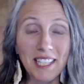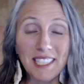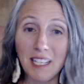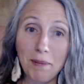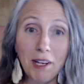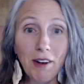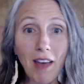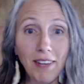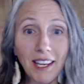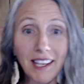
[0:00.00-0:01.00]
It's going to be
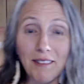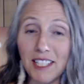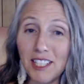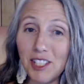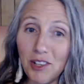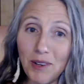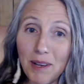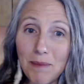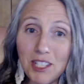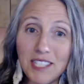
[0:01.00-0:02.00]
graphic. I'm going to show you
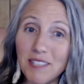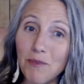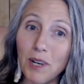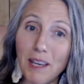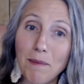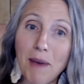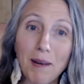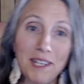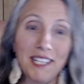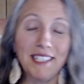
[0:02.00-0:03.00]
images of what came
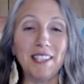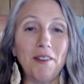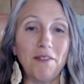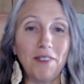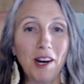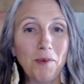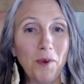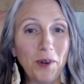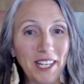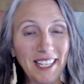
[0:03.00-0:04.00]
out of me, so fair
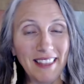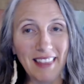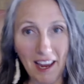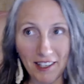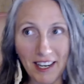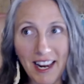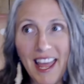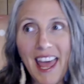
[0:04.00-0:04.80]
warning there.